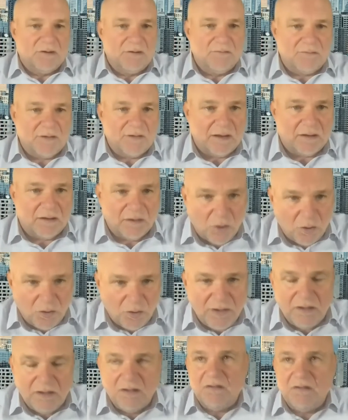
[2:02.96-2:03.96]
of
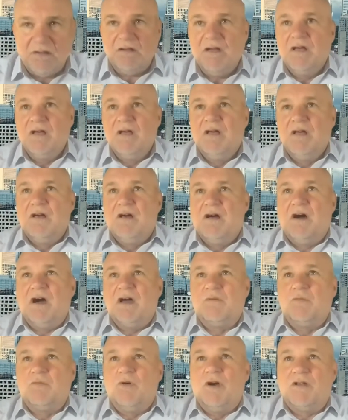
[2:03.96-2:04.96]
Catalonia.
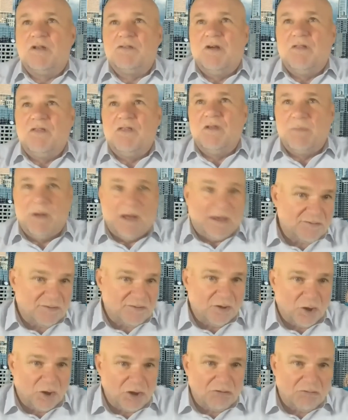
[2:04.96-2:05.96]
I'd worked on the
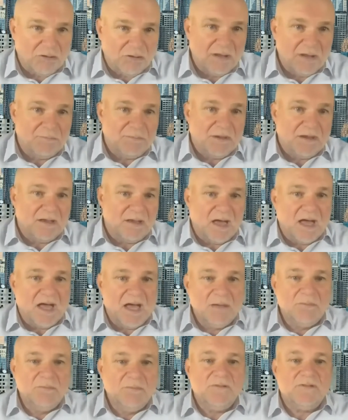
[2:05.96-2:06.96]
Barcelona Olympic
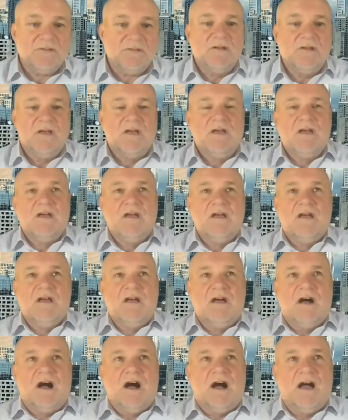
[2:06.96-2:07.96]
Games.
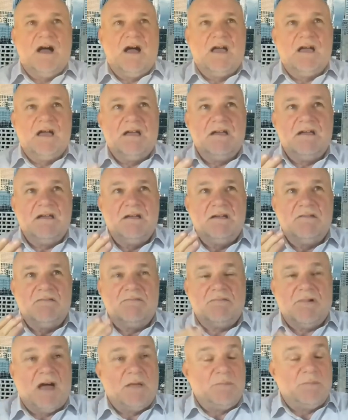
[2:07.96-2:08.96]
I
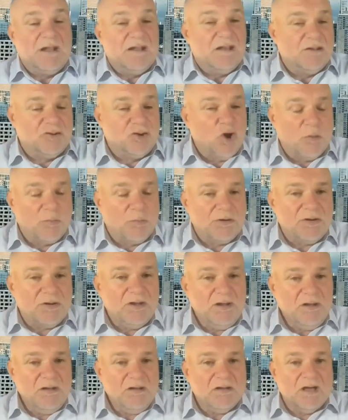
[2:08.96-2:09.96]
had been
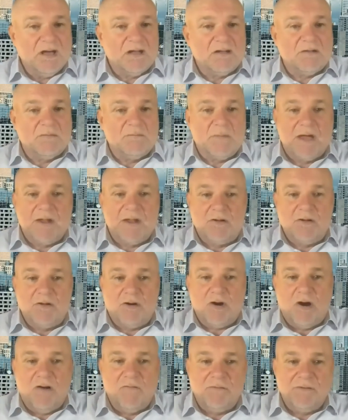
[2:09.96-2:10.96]
interpreting at medical
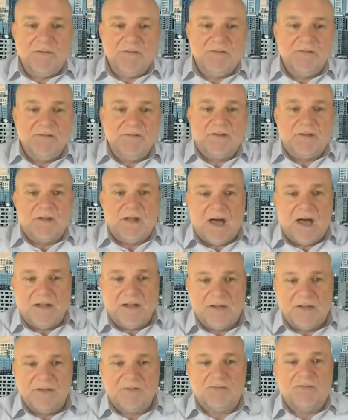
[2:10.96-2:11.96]
conferences and art
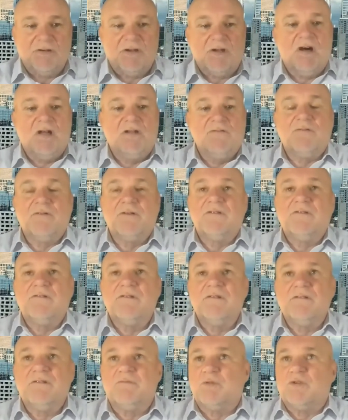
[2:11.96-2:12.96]
history
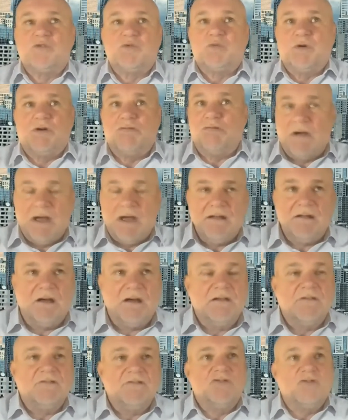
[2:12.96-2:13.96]
conferences, which were great.
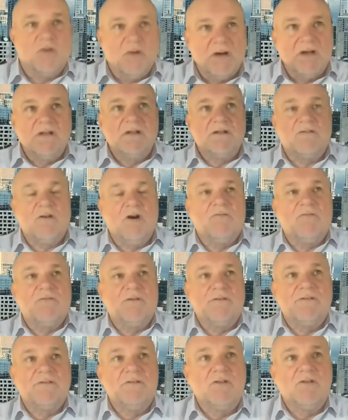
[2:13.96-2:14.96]
I enjoy
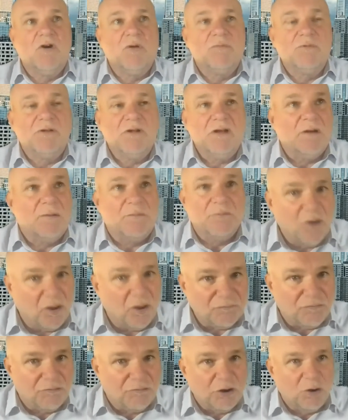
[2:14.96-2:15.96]
conference interpreting. I'm
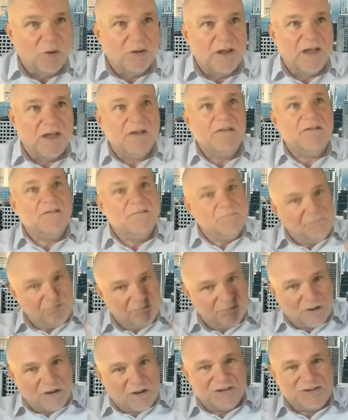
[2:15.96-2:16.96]
not very good at it,
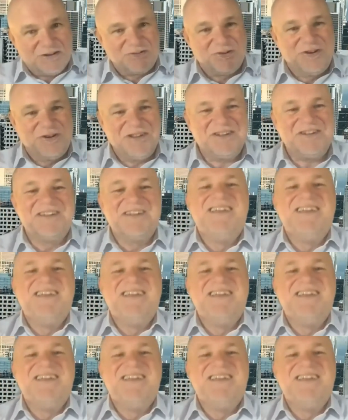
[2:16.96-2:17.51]
but I enjoy it.